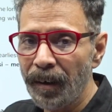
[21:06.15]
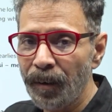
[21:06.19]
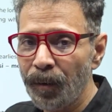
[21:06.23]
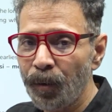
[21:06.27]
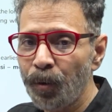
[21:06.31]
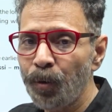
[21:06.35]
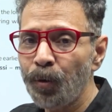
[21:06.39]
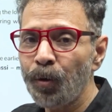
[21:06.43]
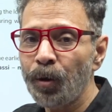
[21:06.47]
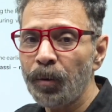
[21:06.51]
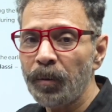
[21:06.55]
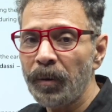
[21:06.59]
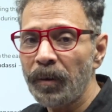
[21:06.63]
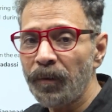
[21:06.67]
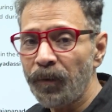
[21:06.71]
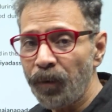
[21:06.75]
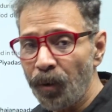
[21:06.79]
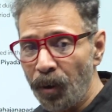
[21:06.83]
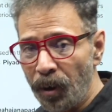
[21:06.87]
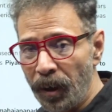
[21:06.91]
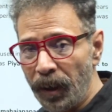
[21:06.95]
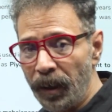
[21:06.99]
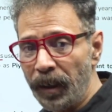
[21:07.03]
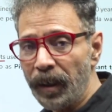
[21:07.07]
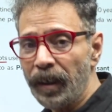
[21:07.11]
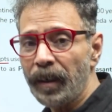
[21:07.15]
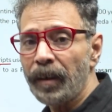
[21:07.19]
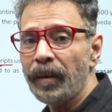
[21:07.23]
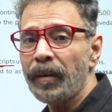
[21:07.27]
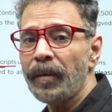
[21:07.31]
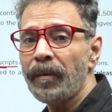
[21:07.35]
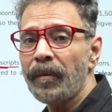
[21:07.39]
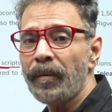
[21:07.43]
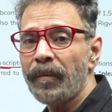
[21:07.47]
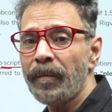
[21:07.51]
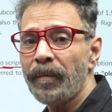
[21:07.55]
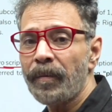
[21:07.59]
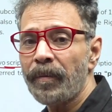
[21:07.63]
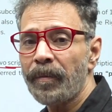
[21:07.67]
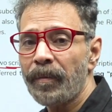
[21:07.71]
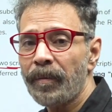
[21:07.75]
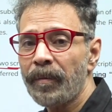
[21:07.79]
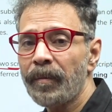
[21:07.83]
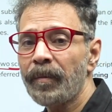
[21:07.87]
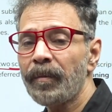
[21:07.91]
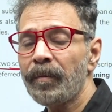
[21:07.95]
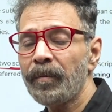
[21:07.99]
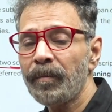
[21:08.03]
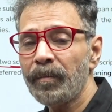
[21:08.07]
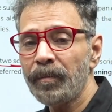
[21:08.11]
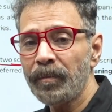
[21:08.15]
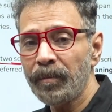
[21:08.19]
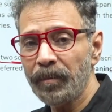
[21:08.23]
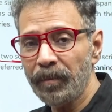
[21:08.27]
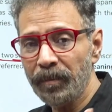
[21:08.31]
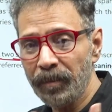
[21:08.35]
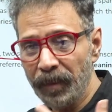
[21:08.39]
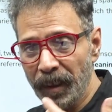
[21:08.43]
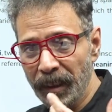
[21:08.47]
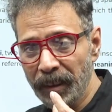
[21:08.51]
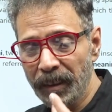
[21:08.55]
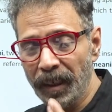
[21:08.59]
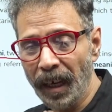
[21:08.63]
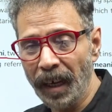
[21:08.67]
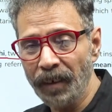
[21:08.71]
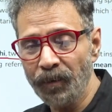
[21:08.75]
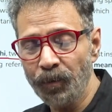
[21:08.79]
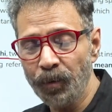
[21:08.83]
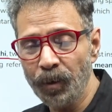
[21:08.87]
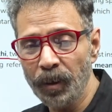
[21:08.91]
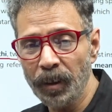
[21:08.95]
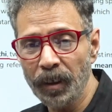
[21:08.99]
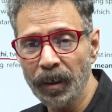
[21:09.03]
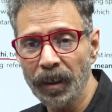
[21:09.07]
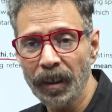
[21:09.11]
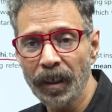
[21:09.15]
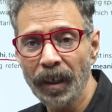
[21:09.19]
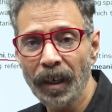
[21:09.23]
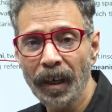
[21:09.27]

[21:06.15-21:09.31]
Who of the following deciphered